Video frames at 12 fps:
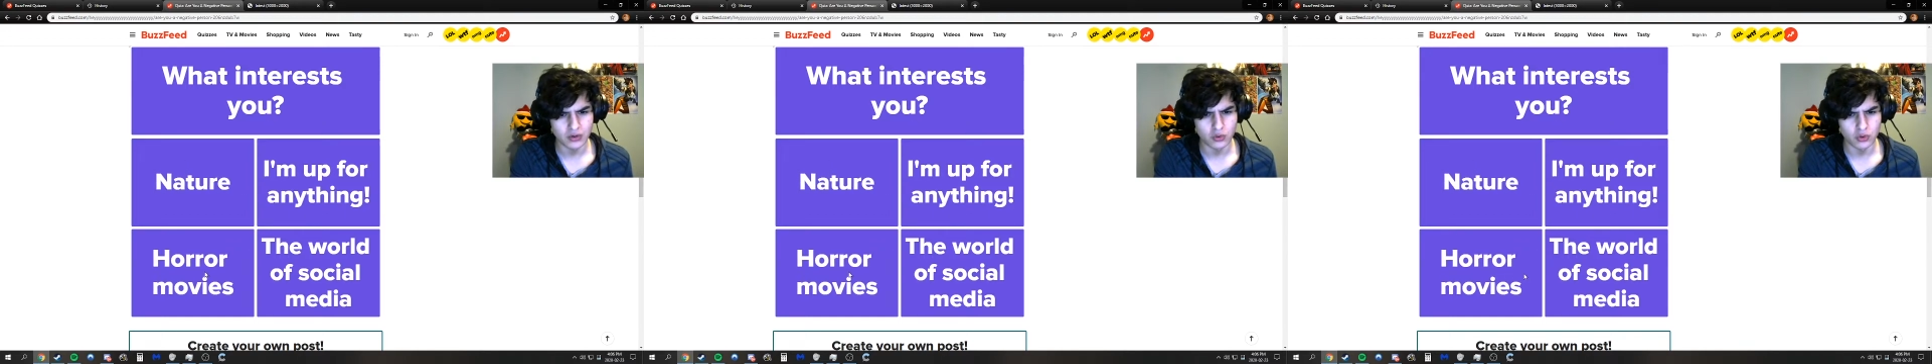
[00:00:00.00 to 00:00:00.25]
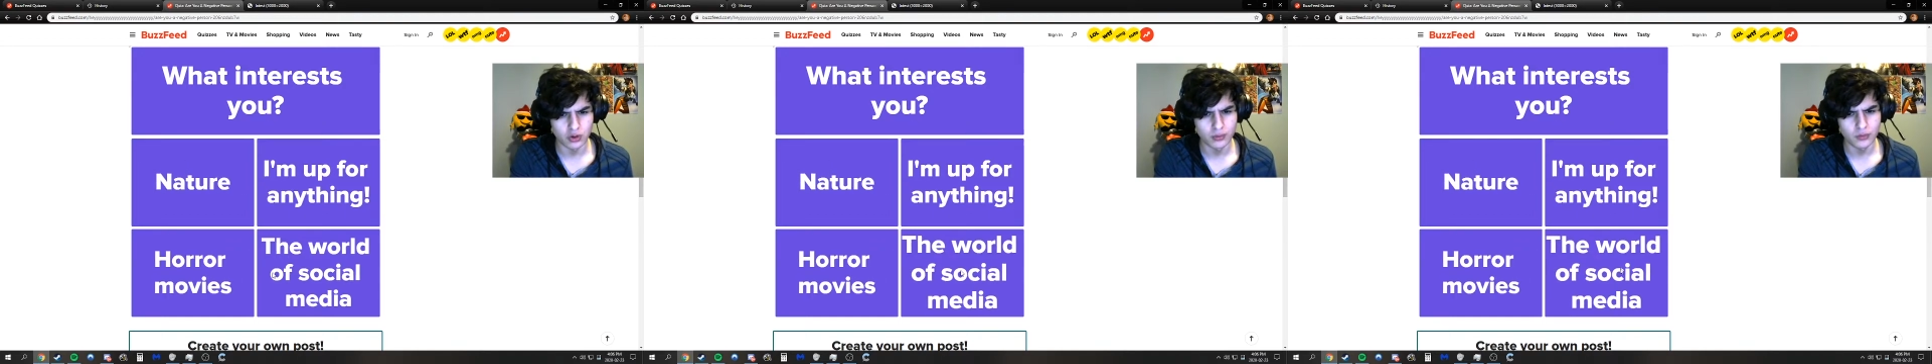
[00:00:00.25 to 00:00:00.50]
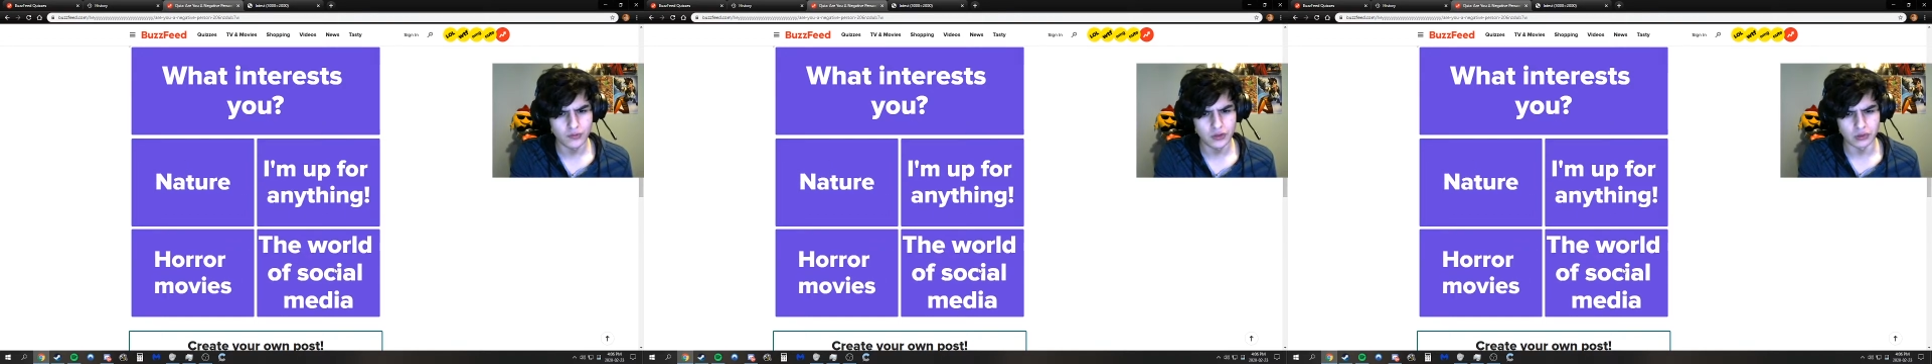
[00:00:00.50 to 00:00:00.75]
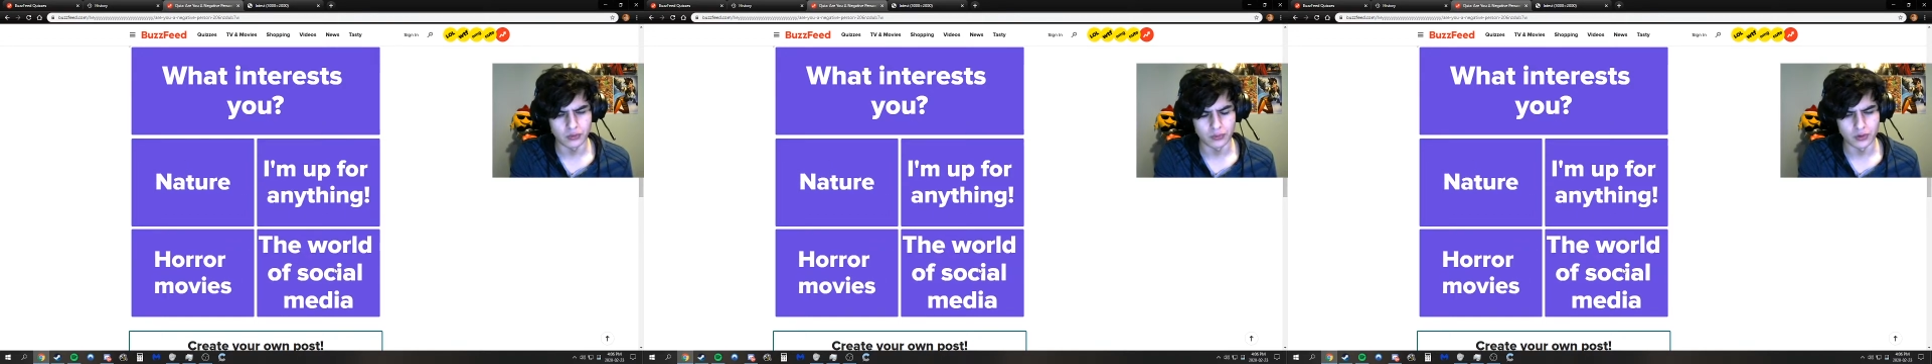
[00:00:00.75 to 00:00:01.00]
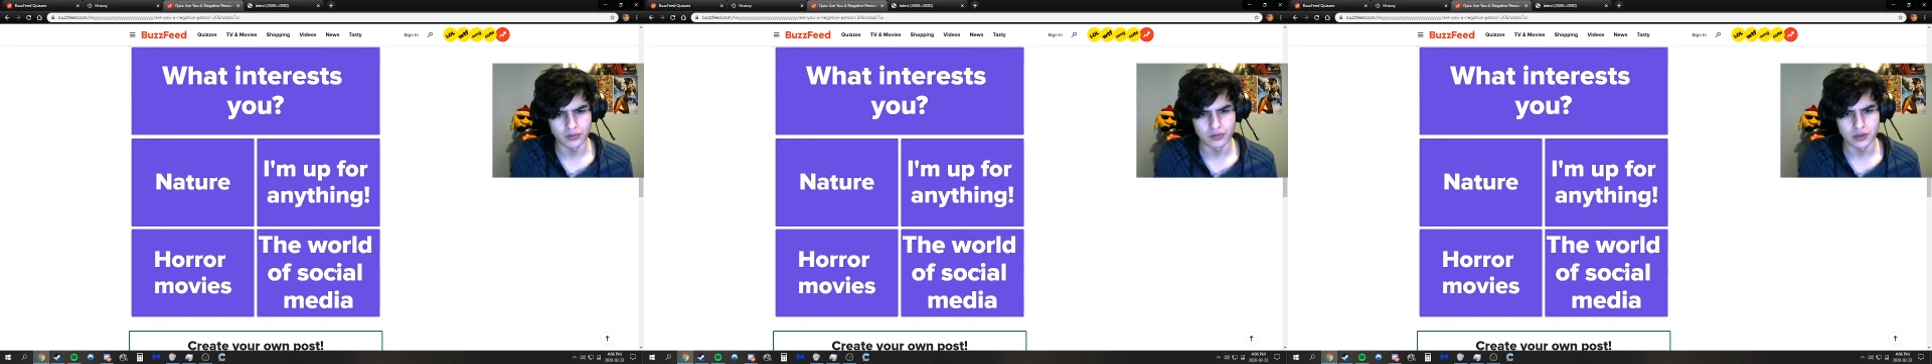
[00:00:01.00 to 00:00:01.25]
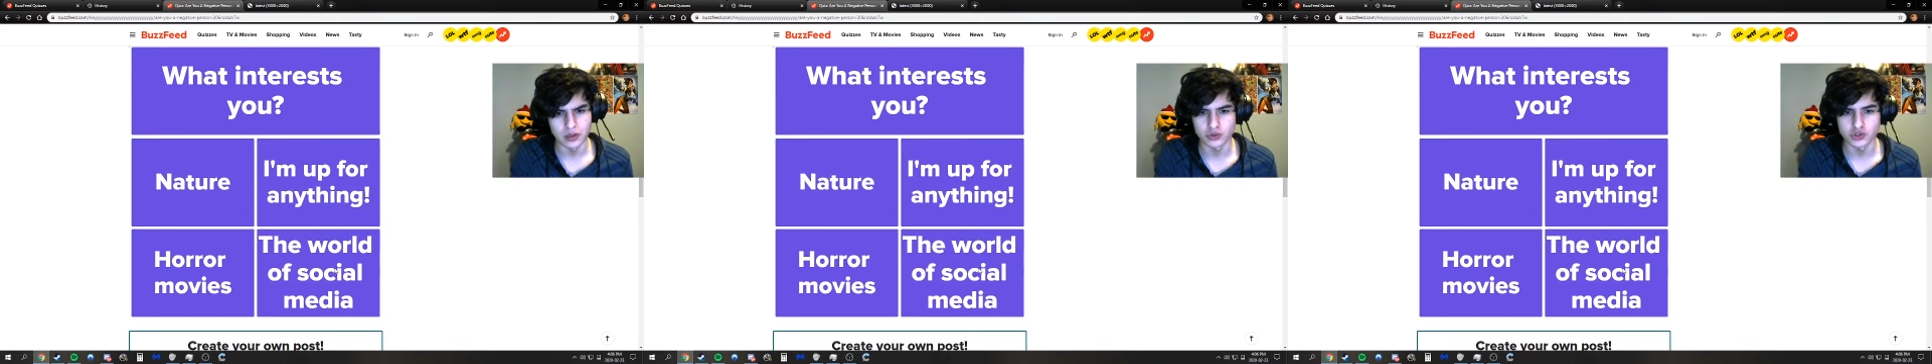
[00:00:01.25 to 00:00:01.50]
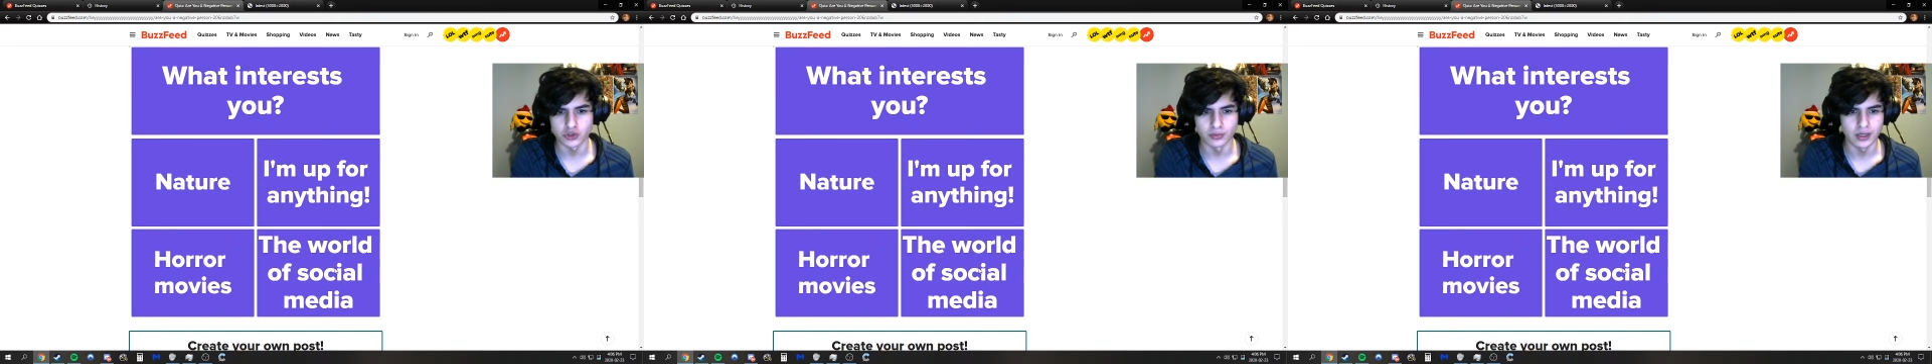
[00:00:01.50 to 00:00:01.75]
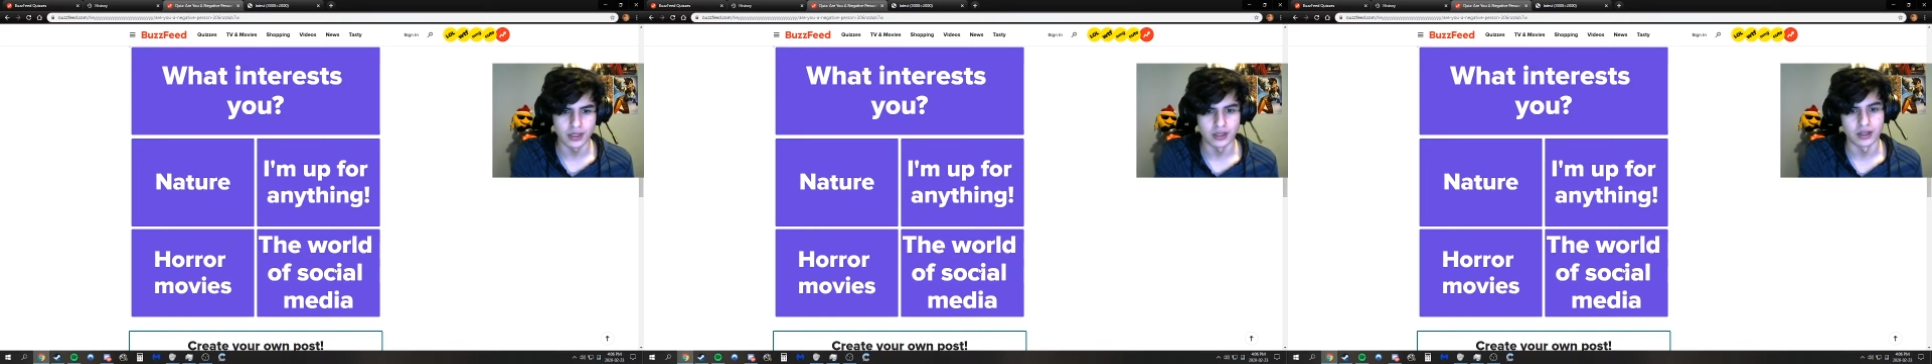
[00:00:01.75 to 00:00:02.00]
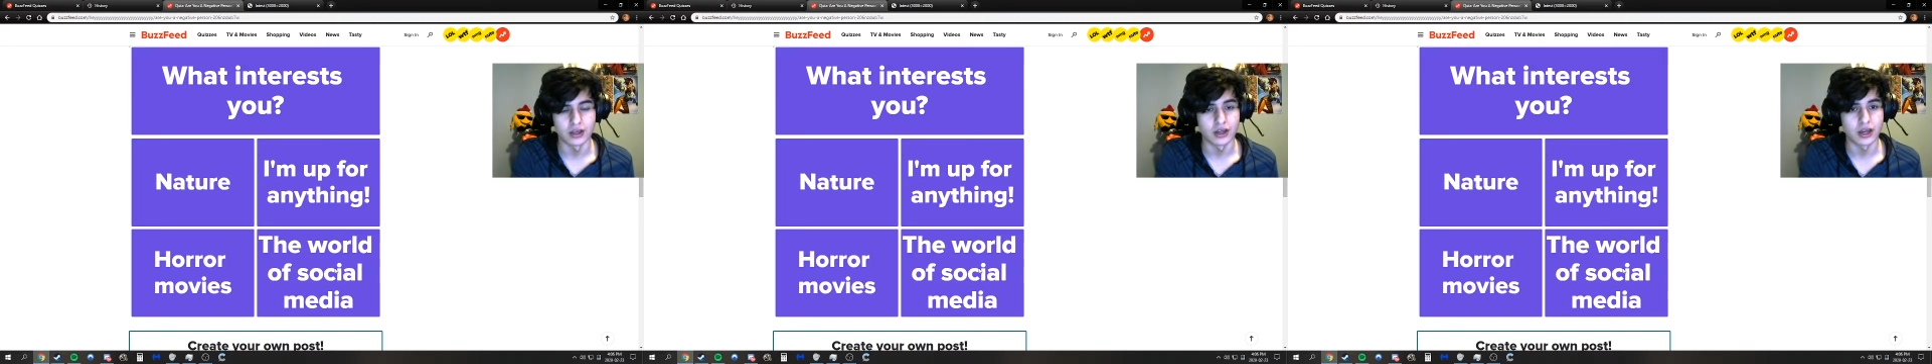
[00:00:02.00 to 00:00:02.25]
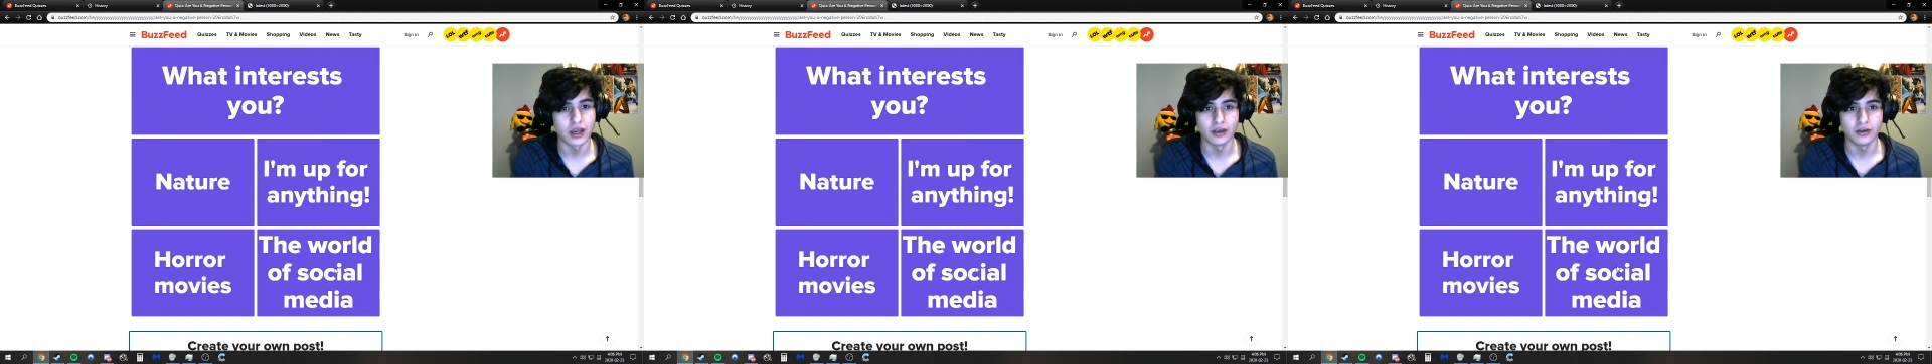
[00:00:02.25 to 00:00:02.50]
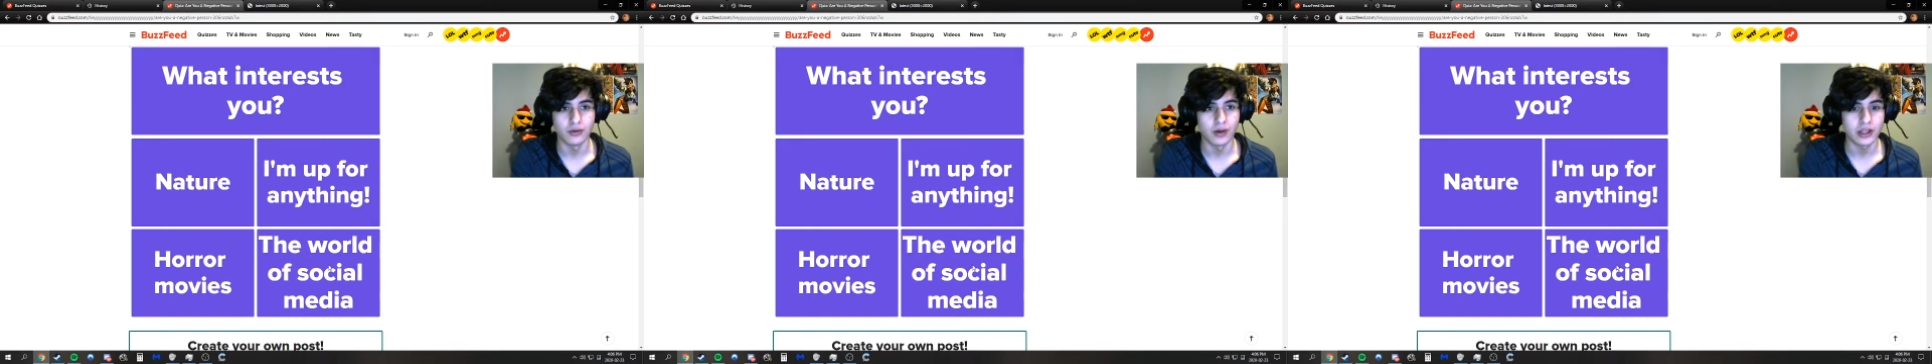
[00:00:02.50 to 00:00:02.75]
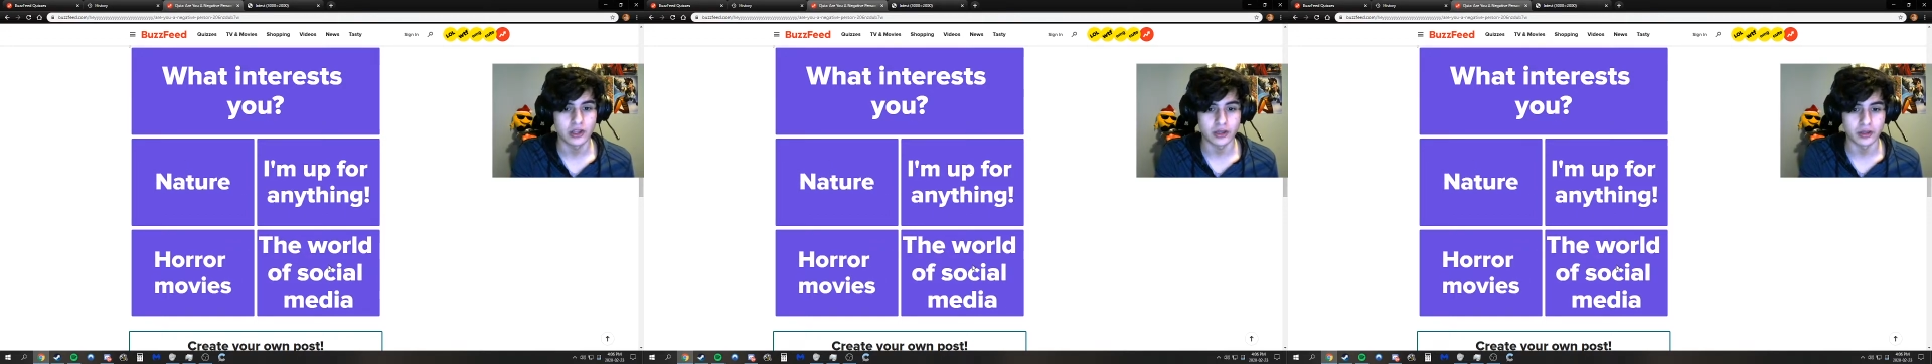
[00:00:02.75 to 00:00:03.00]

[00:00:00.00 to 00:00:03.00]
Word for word: Horror movies or the world of social media? God, do I just